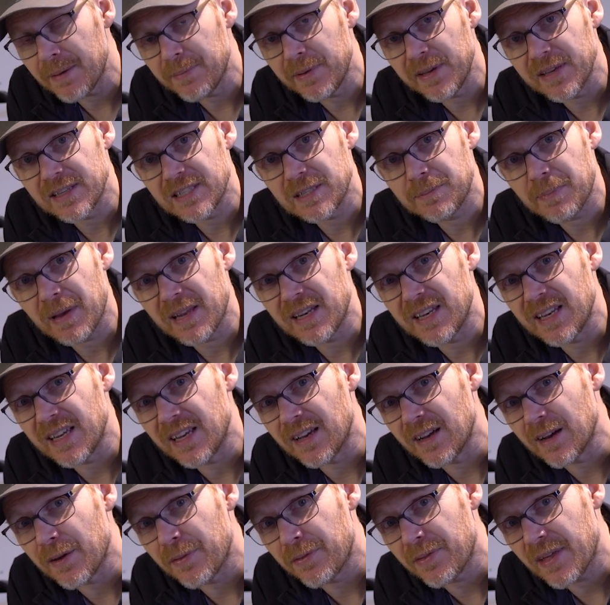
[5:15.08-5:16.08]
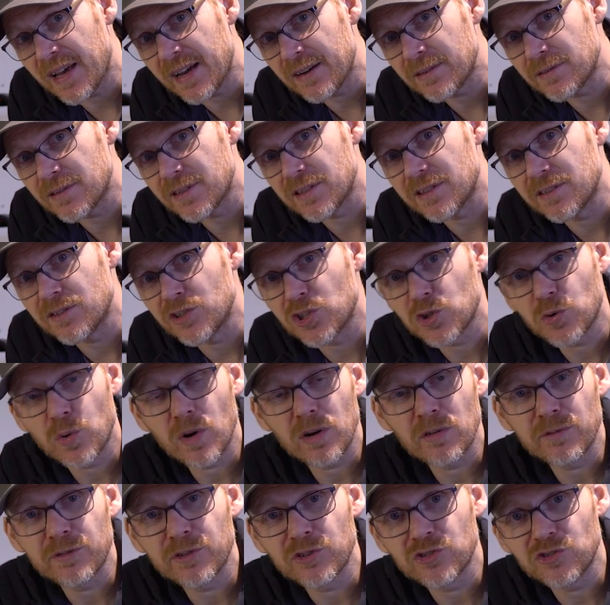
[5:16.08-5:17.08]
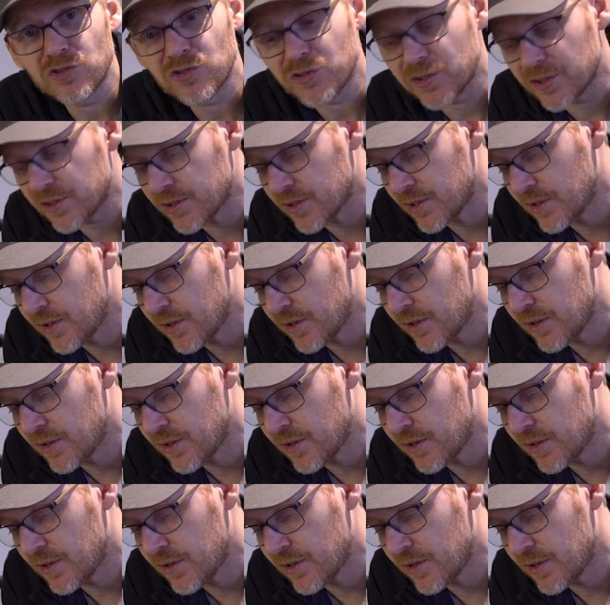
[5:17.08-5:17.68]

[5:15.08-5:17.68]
maybe you're spending a thousand, twelve hundred